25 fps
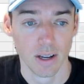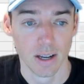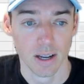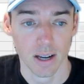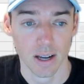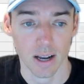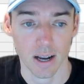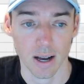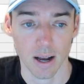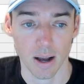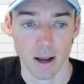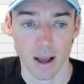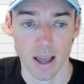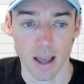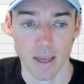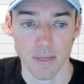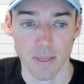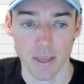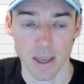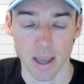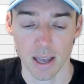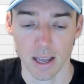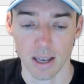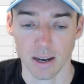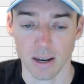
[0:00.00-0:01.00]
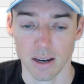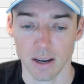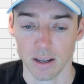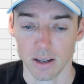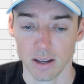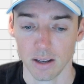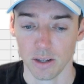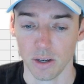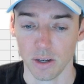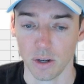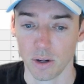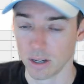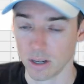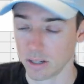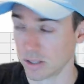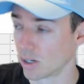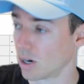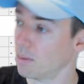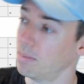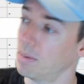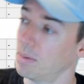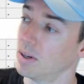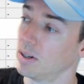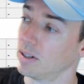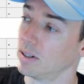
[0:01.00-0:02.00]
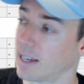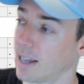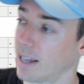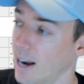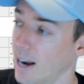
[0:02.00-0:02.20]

And then you can start building it